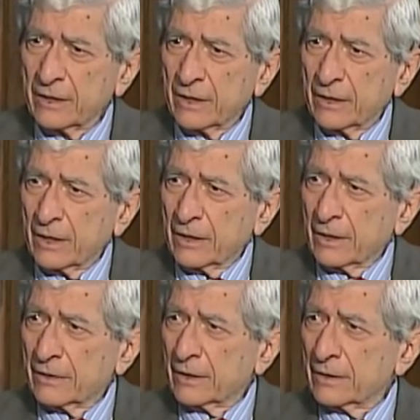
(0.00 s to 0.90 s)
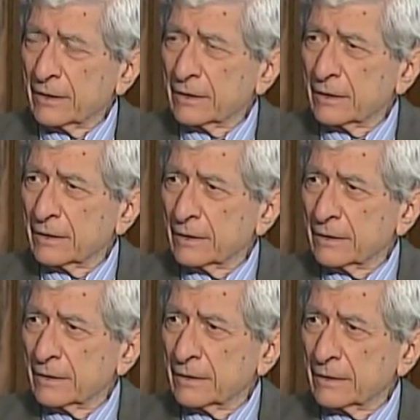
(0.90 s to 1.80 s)
Look, I think the I
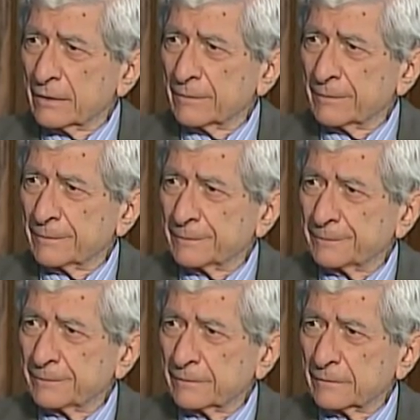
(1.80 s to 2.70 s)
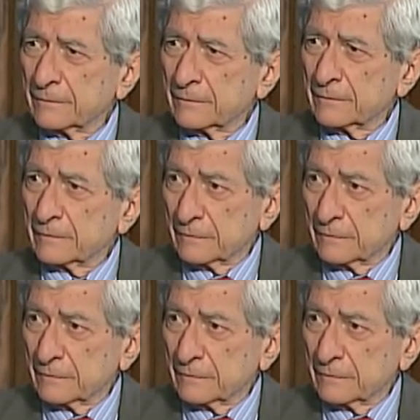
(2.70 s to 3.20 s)
think two key points have to be